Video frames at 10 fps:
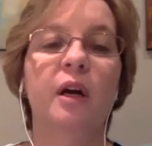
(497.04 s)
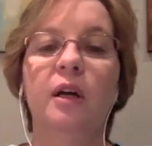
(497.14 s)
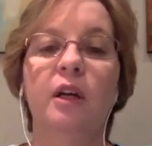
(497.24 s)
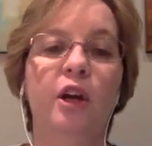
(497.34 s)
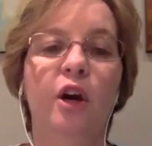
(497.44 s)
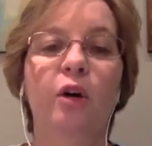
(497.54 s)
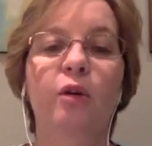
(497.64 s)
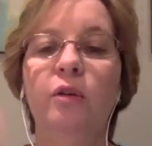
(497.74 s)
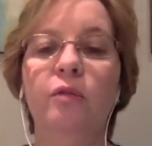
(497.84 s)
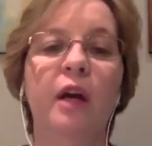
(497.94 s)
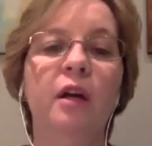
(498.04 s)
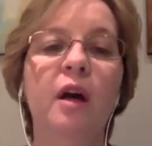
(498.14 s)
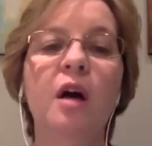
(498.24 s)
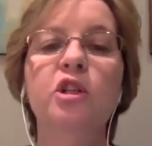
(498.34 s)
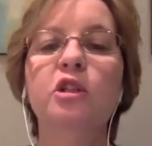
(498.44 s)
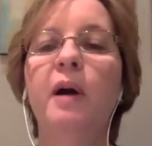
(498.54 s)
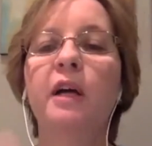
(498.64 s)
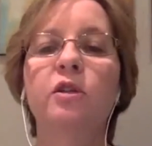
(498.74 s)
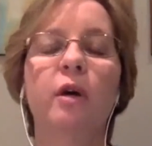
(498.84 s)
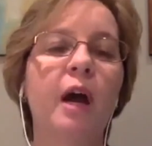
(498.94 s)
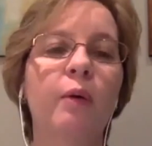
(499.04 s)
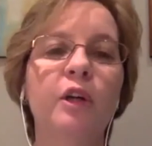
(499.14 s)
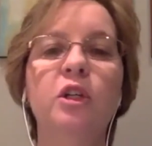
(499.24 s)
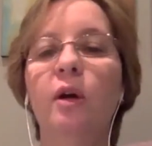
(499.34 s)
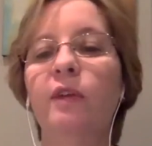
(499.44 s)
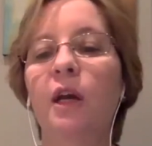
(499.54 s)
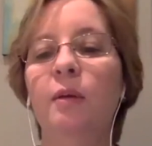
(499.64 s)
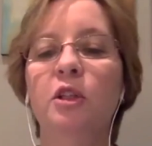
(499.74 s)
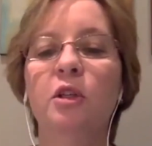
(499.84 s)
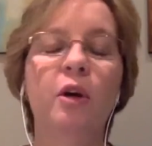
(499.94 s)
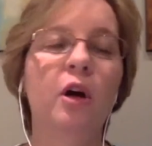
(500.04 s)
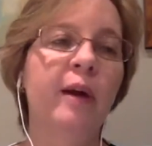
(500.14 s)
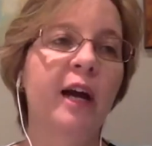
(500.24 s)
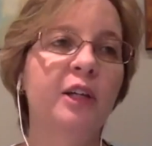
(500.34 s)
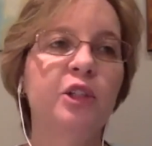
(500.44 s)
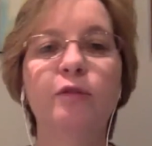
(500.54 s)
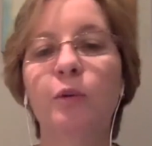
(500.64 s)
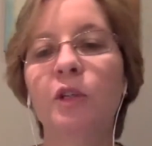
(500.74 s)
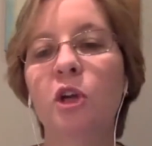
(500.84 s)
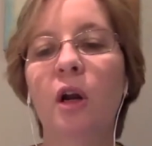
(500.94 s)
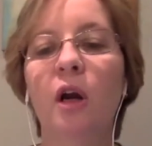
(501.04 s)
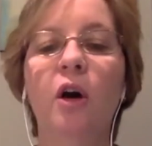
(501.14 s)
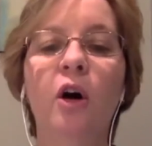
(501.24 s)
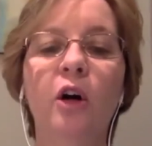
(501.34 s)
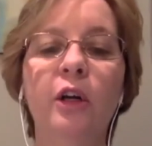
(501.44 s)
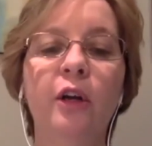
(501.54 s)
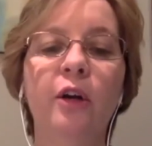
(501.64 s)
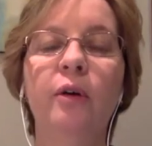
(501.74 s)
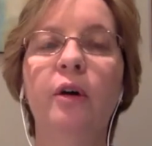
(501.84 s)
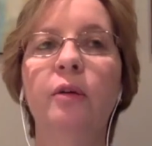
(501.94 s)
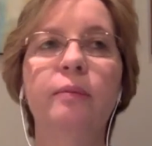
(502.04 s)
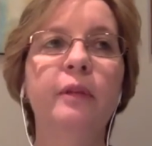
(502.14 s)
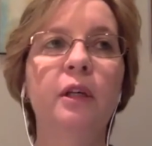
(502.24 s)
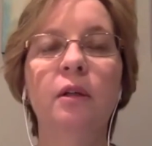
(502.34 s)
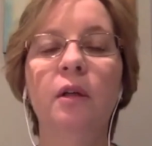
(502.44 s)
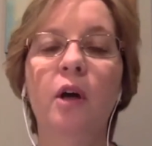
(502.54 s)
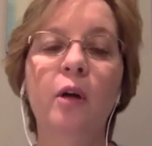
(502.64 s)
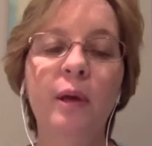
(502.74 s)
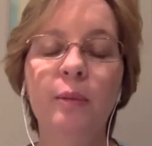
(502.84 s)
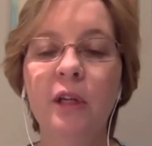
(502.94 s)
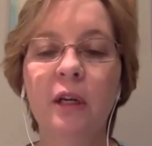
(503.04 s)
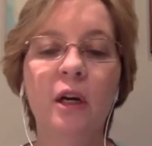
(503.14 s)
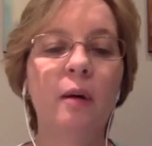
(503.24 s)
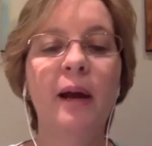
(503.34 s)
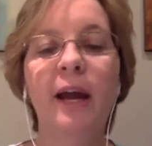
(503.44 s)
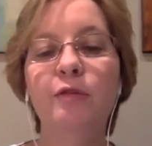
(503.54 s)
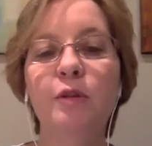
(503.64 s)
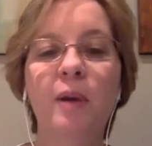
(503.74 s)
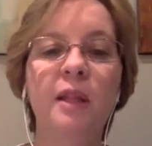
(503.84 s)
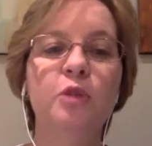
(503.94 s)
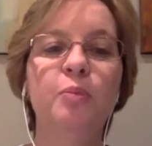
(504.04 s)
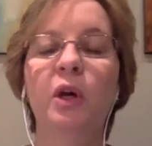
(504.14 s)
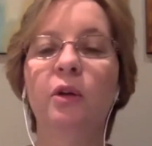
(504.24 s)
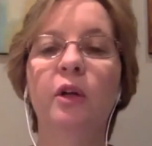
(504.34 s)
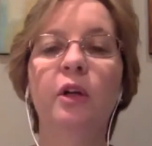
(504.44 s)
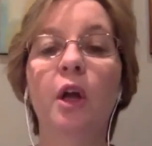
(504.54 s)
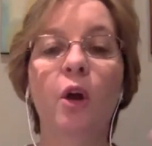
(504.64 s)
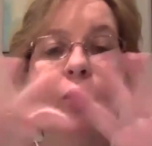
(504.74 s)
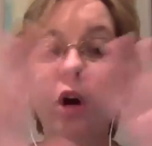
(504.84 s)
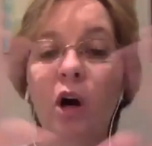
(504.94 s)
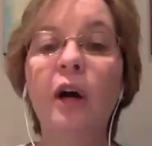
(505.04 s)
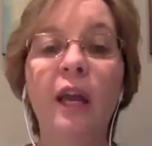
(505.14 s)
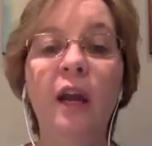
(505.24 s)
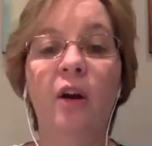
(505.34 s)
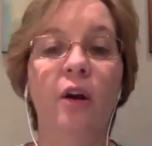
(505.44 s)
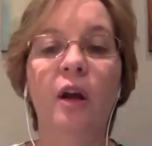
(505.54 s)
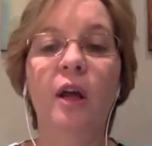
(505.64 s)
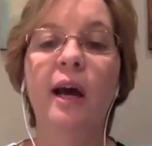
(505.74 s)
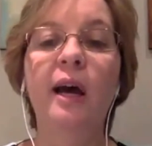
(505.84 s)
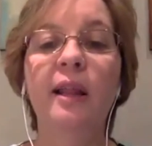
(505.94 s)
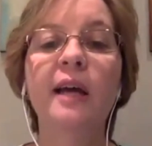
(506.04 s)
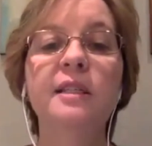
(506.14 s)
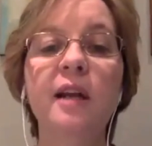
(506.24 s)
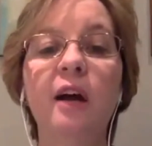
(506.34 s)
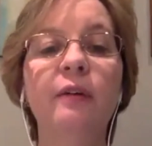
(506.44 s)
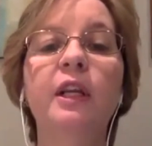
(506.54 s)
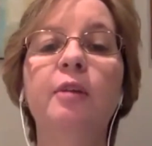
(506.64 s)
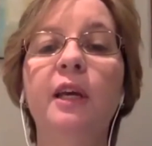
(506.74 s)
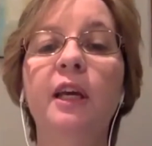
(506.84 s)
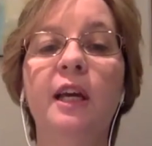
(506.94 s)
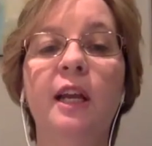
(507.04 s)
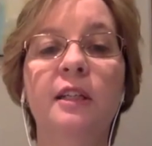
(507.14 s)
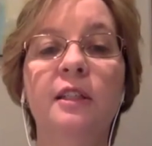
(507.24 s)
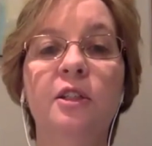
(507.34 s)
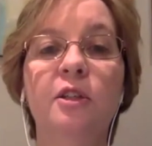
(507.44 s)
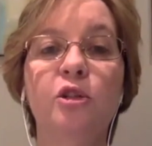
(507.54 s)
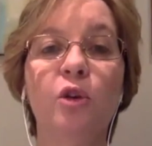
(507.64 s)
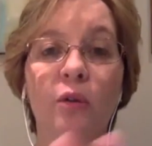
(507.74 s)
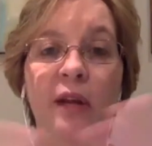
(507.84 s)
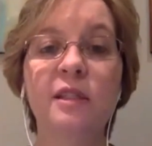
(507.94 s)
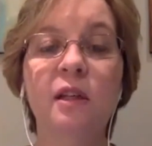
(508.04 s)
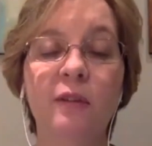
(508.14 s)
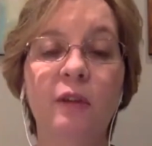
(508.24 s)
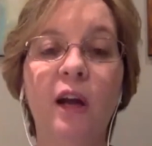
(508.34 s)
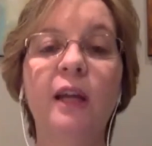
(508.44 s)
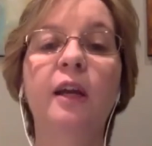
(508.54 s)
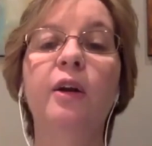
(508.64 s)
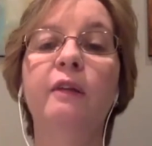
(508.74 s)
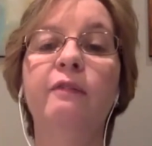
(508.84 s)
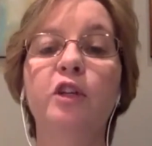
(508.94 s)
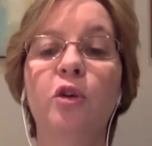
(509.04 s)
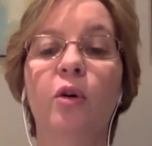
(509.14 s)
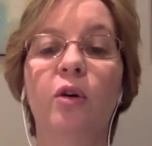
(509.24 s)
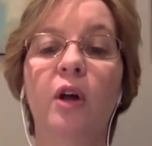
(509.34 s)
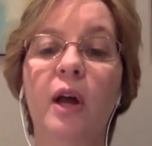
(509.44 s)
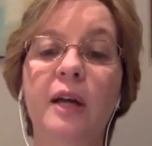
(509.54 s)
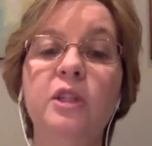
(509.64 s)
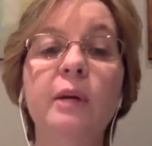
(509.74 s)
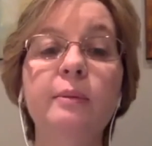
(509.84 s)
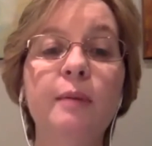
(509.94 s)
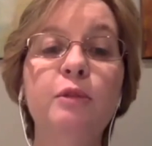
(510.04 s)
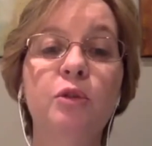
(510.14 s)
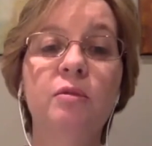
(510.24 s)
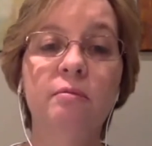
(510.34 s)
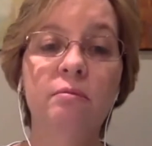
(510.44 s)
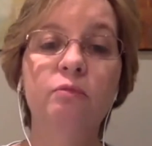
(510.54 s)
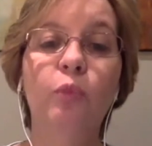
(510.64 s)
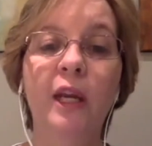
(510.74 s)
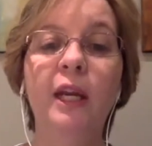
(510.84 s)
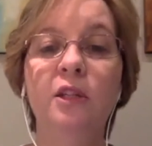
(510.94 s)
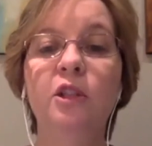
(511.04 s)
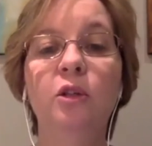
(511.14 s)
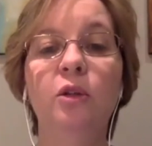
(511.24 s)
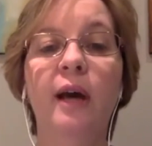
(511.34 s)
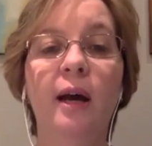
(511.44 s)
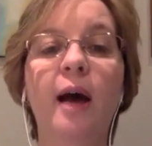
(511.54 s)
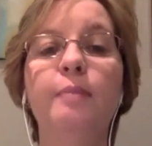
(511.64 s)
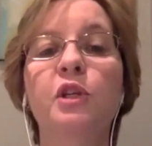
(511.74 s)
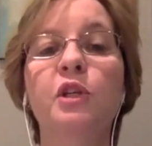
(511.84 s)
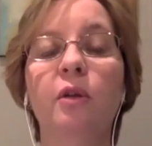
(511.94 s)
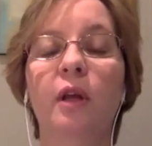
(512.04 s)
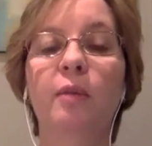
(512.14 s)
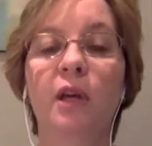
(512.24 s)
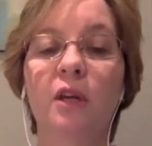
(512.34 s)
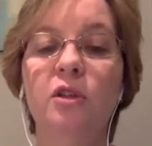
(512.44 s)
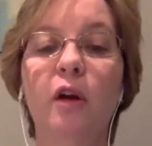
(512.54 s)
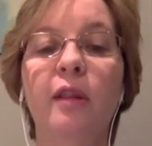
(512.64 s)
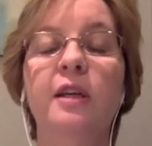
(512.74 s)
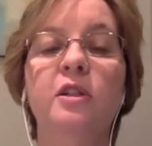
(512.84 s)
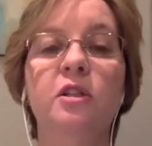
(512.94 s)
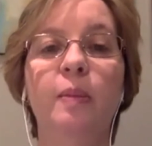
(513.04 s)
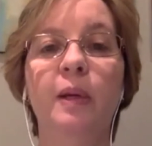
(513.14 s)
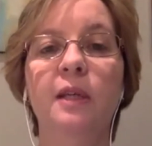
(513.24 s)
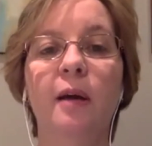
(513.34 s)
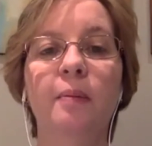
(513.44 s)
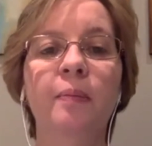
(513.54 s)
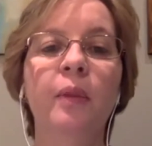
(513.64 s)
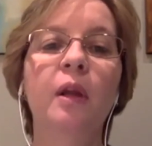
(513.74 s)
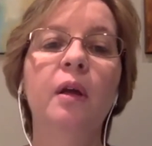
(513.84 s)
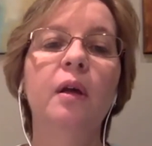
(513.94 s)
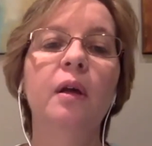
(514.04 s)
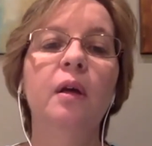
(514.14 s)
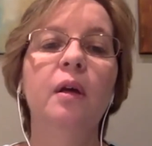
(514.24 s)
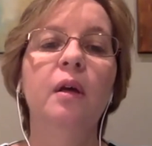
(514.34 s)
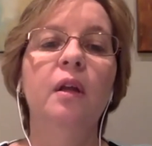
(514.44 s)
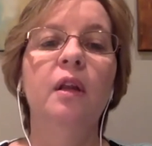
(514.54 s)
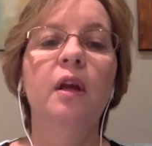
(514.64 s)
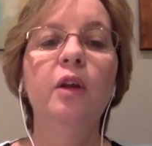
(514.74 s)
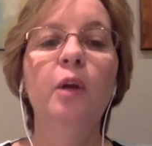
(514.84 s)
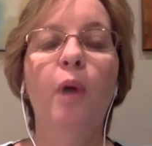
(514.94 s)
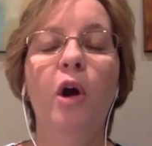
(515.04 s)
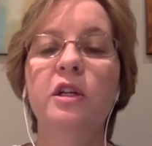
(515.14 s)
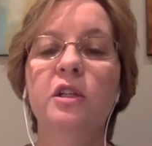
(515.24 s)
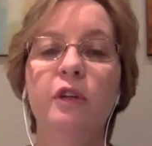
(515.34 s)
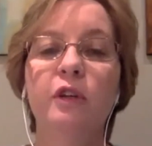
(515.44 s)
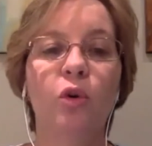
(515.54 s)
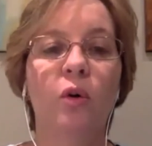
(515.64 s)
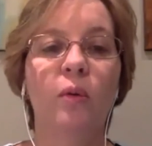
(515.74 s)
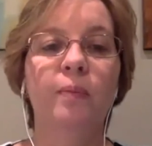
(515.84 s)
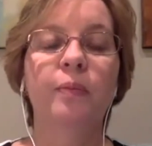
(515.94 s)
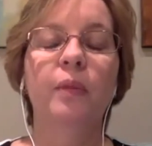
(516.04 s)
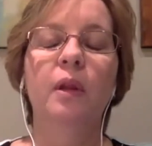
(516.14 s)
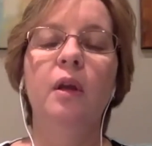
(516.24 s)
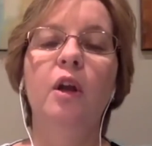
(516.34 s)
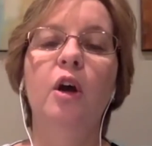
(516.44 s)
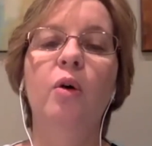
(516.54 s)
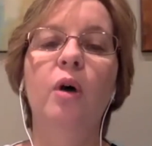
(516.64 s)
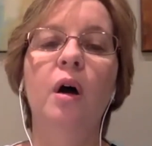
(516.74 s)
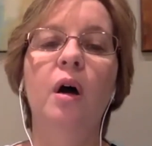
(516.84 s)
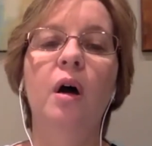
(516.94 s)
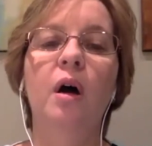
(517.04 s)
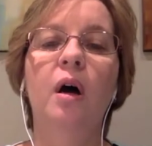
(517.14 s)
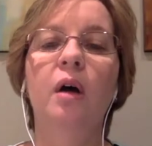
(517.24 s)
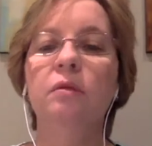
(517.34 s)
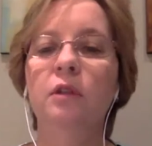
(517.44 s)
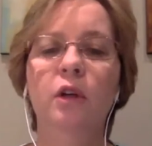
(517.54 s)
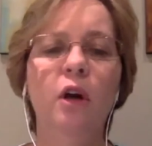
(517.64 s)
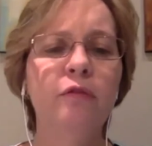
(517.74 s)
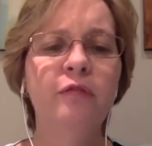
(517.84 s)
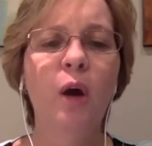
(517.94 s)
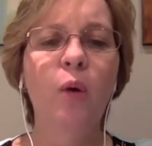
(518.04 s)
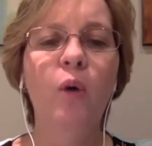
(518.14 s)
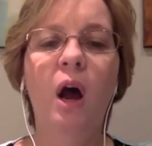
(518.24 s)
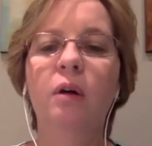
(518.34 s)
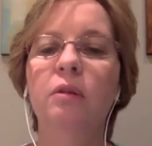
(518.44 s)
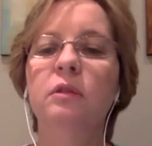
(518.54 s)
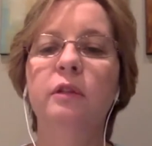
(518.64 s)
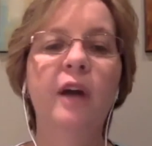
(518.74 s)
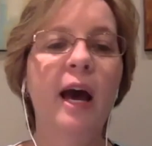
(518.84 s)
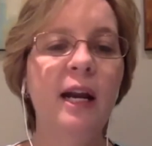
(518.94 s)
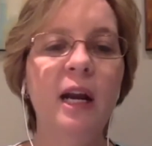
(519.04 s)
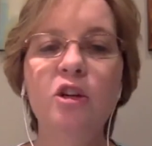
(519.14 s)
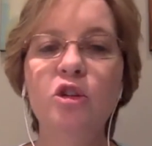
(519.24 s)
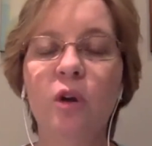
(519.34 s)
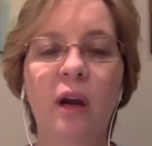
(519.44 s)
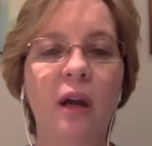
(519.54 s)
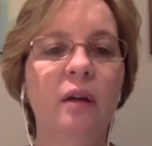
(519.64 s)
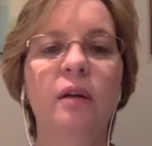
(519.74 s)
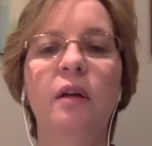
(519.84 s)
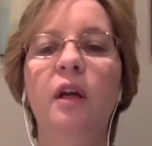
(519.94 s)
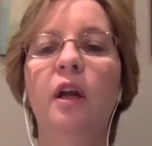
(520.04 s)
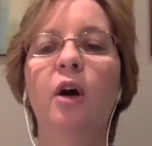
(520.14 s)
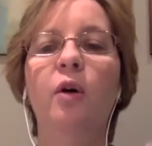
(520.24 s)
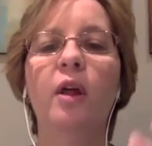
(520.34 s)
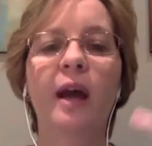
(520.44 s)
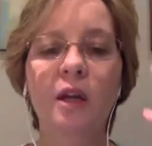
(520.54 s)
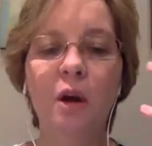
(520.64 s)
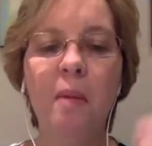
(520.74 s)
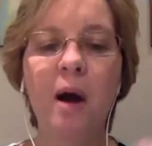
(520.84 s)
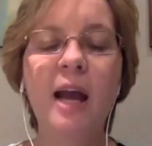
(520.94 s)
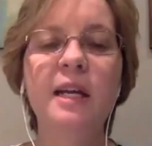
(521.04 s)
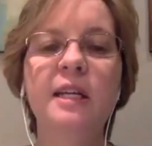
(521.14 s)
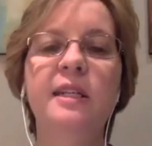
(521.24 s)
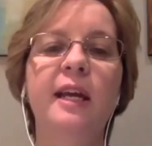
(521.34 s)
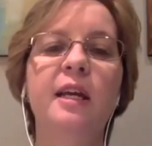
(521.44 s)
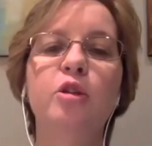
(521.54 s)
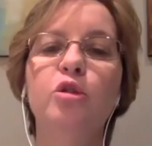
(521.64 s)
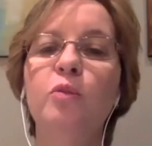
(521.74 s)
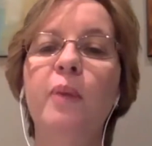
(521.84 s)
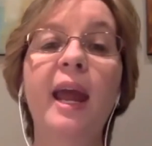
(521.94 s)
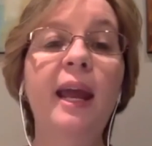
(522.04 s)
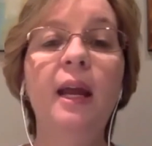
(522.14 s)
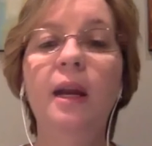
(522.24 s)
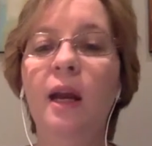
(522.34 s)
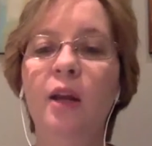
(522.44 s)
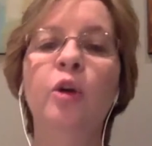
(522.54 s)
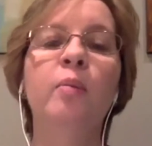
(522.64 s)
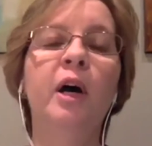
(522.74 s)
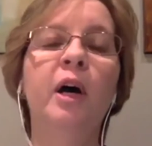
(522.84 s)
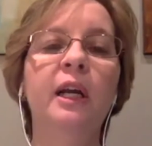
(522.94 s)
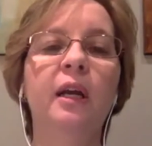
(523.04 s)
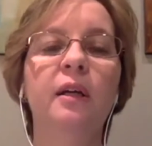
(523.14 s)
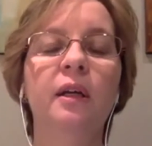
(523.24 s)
you know, you've got your conscious mind. So I've got work to do. I've got, you know, so, oh my gosh, I have to return that call, you know, oh, the lawn people didn't come. I have to pay this bill. We're all here. That's not really being connected to the soul. That's living right here in the physical. And sometimes we need to do that. Absolutely. Because there are things to be done. The other part is the physical, you know, you don't feel well. You've got an injury, you know, that your mind is taken to pain in your body.